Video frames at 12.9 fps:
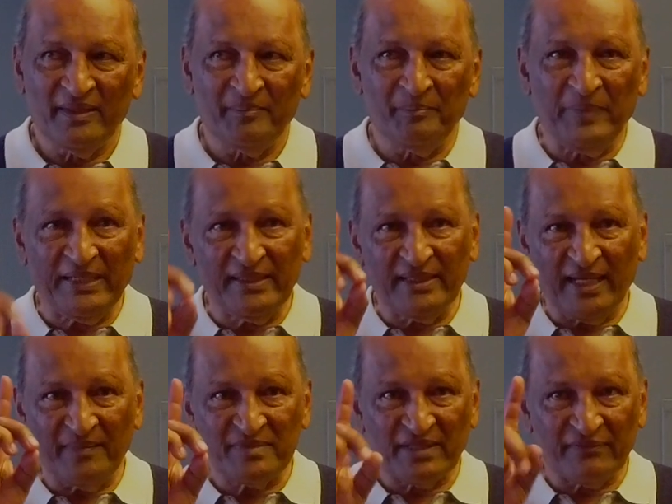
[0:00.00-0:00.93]
Big
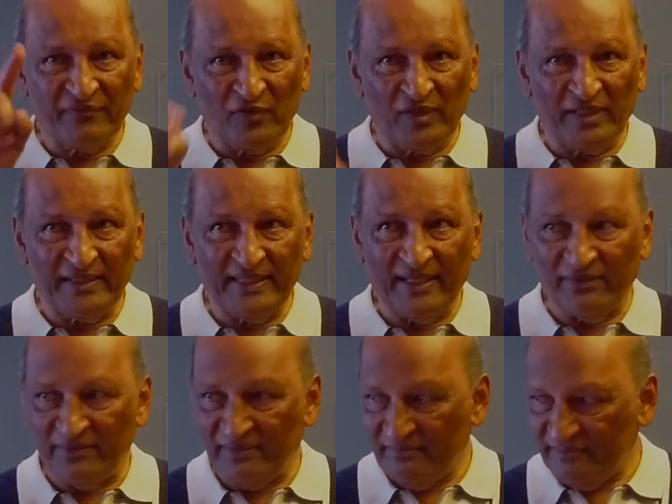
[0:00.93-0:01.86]
names are falling
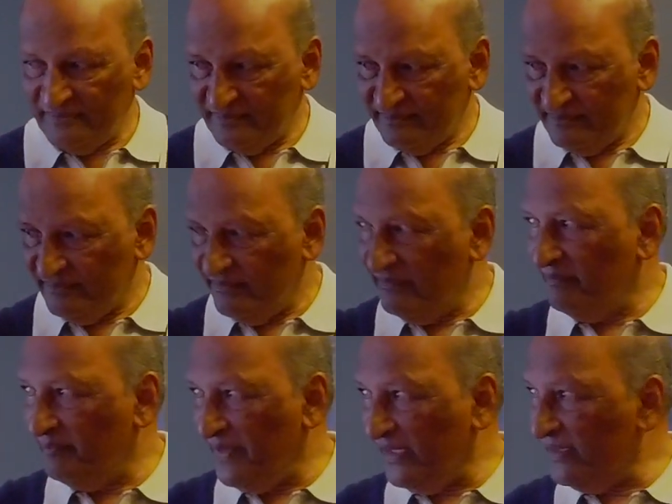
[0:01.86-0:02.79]
down. Mm-hmm.
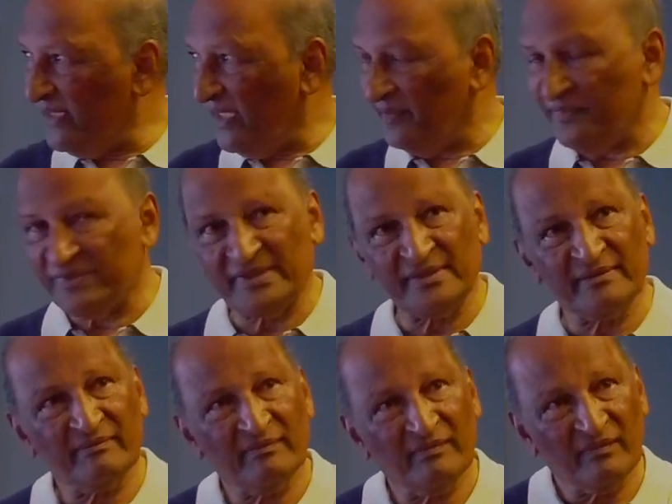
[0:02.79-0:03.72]
Big names
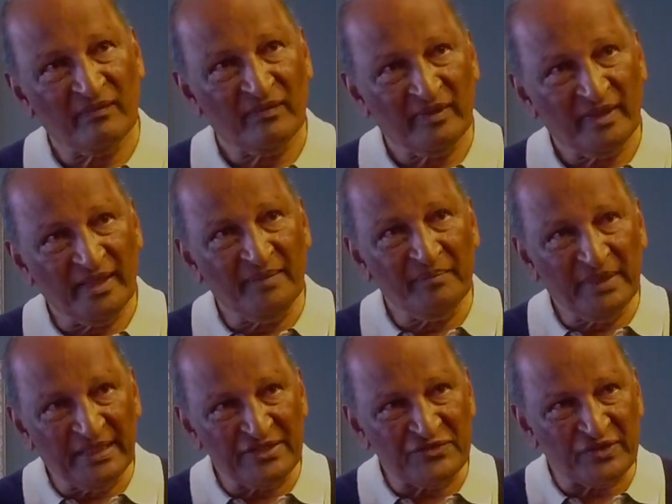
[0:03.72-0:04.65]
in
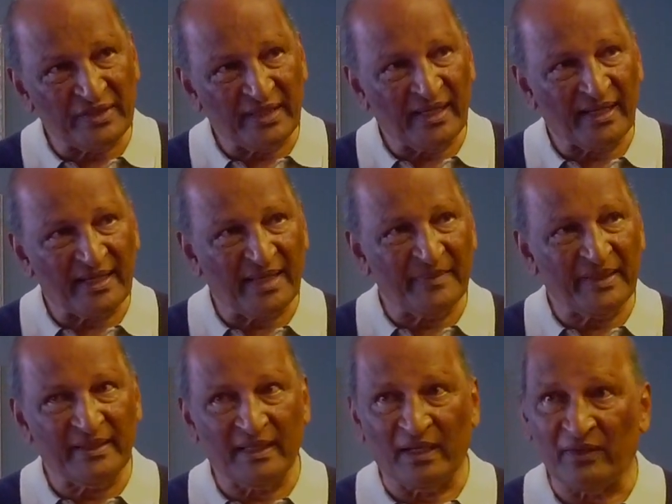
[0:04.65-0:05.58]
ministry are
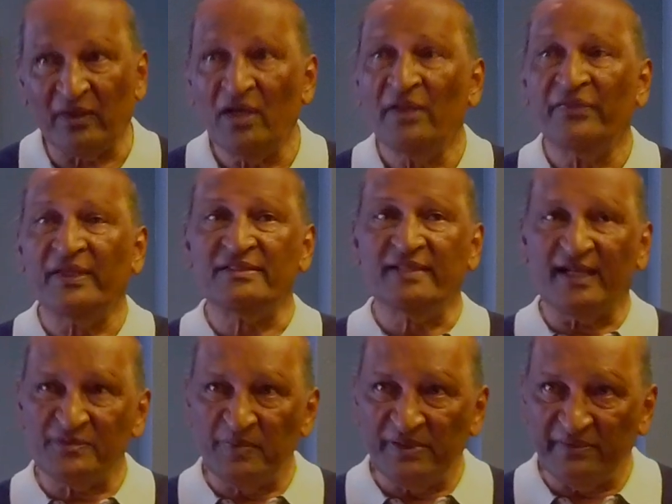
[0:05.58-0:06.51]
coming down. The
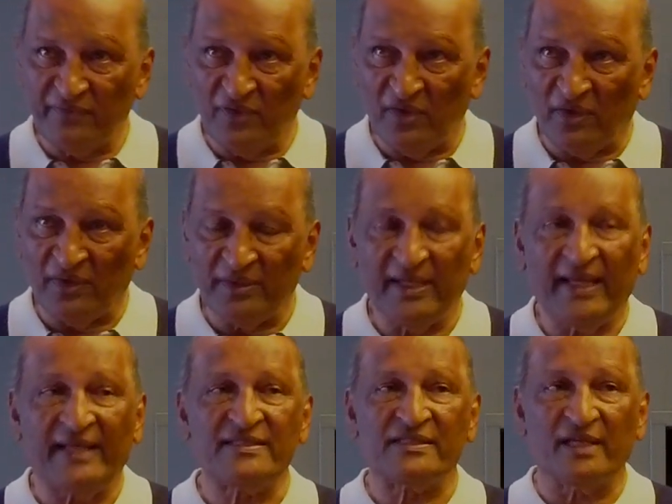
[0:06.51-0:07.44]
judgment of God
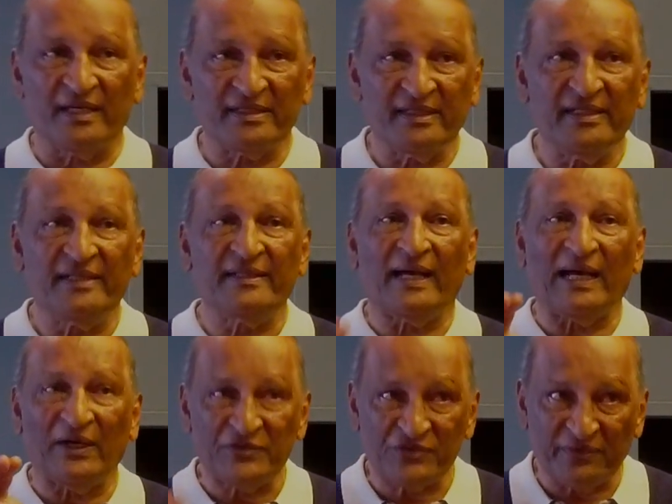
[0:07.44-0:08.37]
has started in the
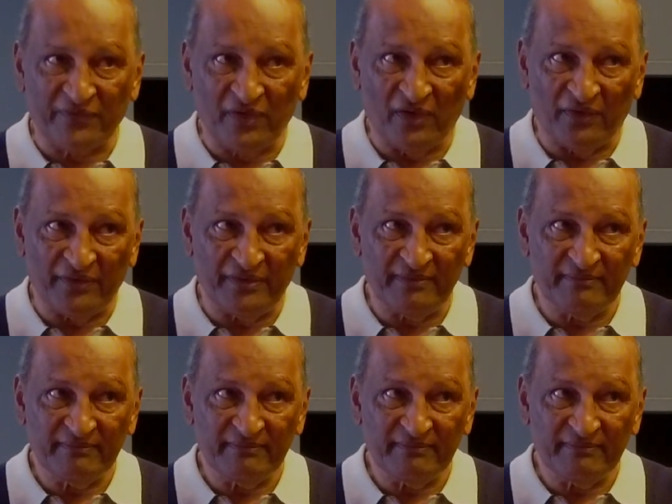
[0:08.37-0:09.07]
house of God.